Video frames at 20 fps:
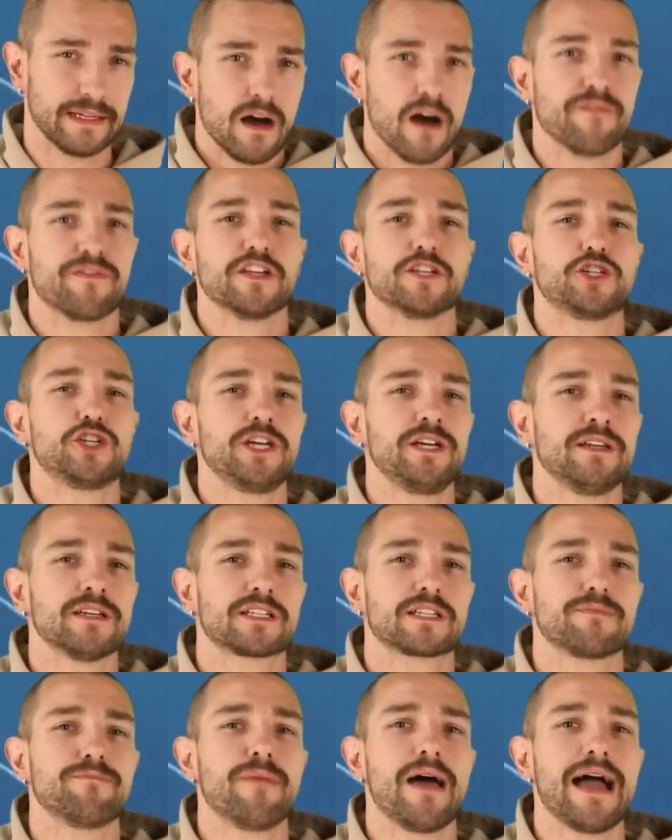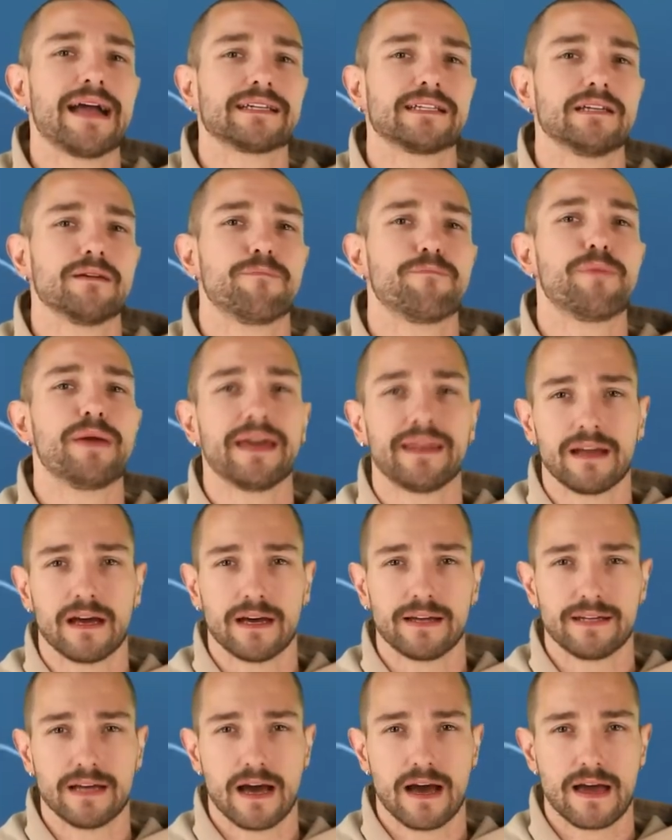Of the genus
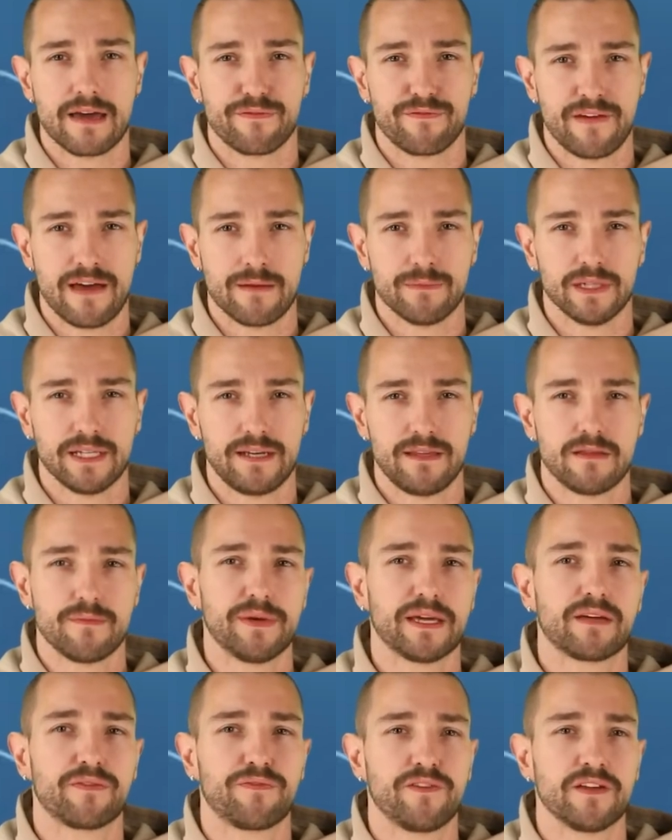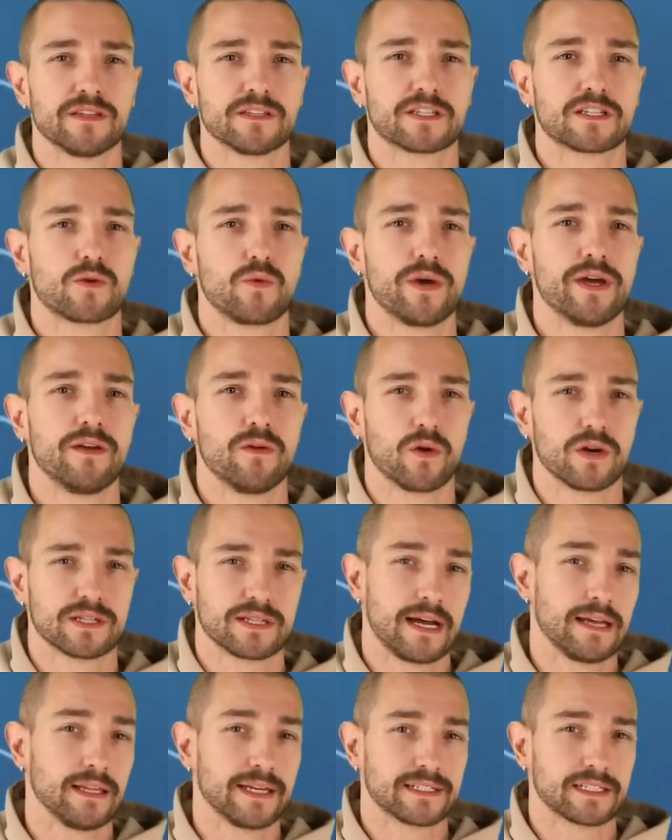Magnapinnidae family, the big fin squid, or as
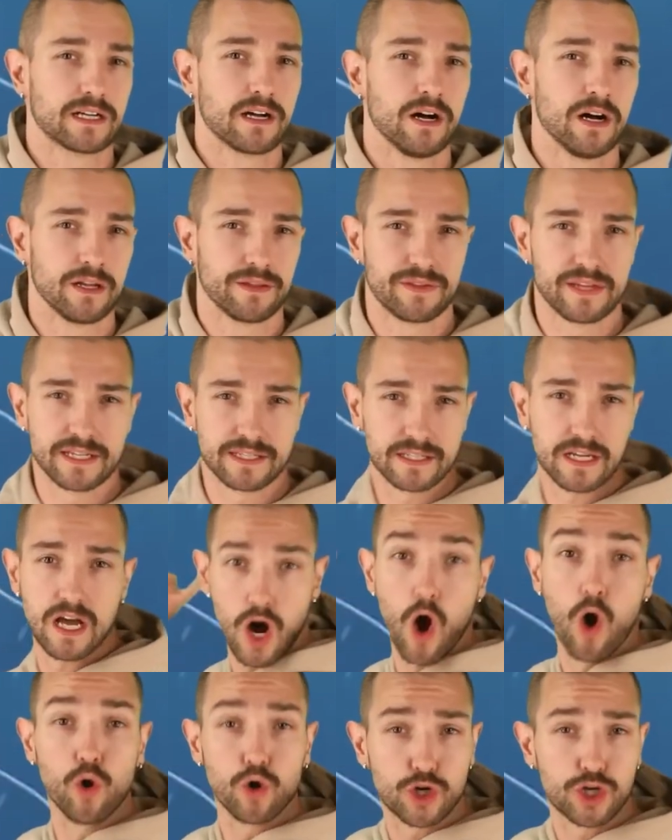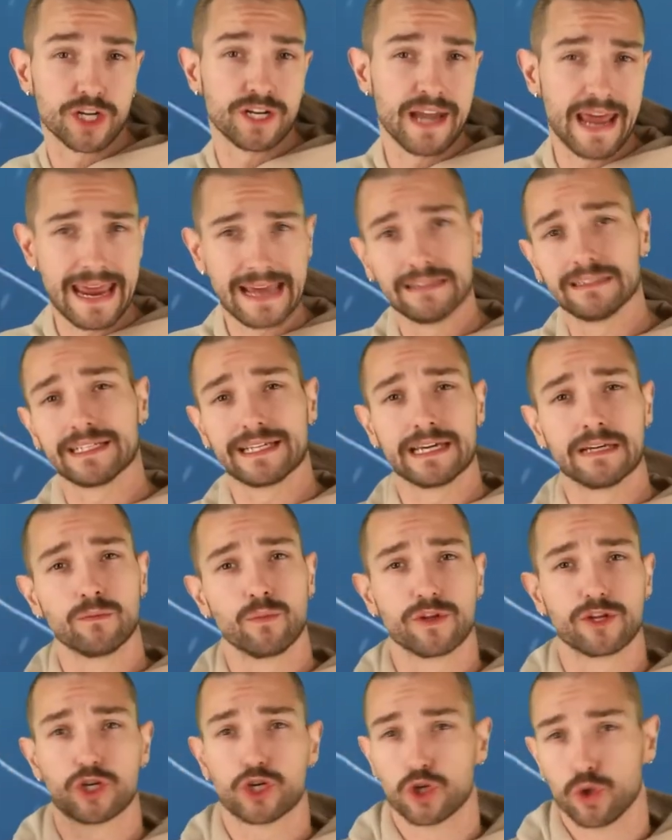I like to call it, this ocean alien
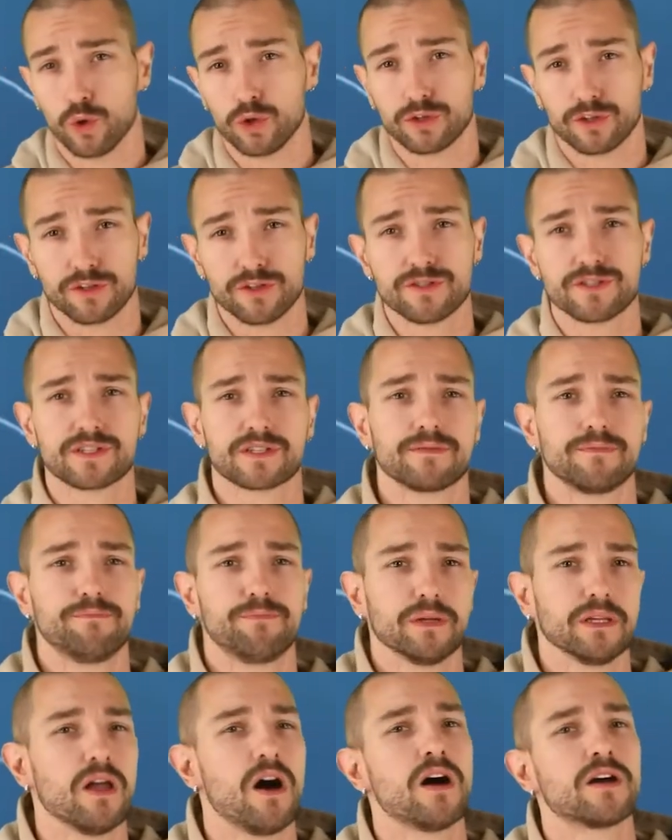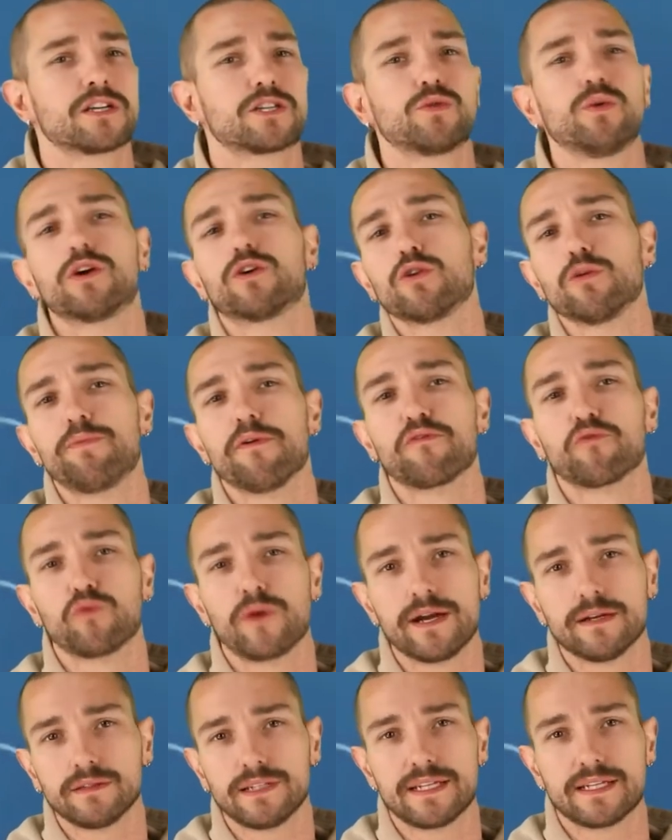with shoulders, belongs to a group of
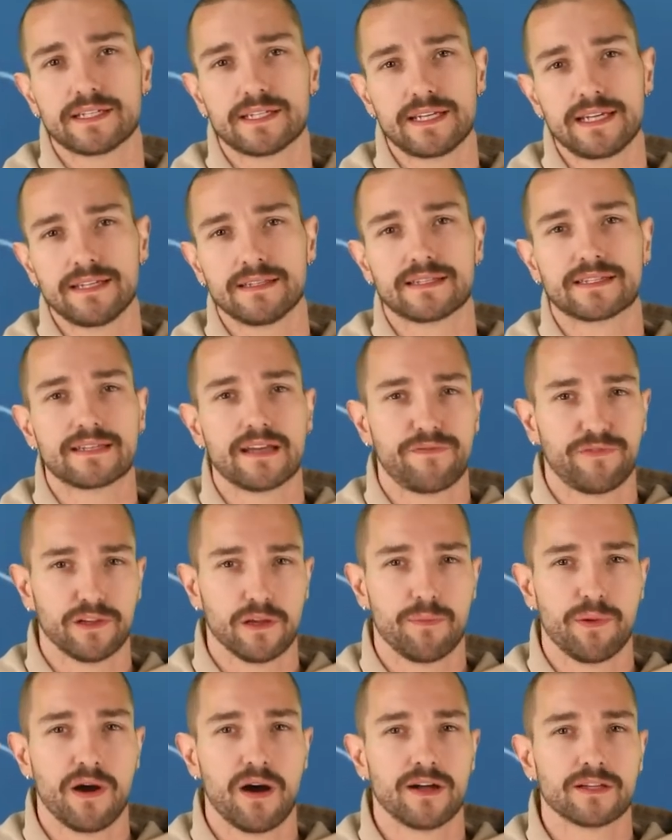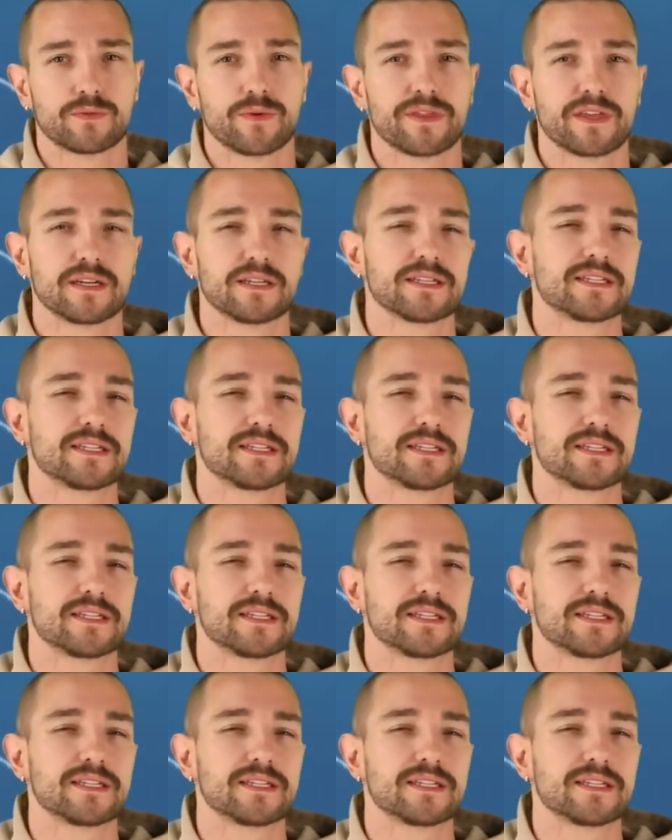rarely seen cephalopods with a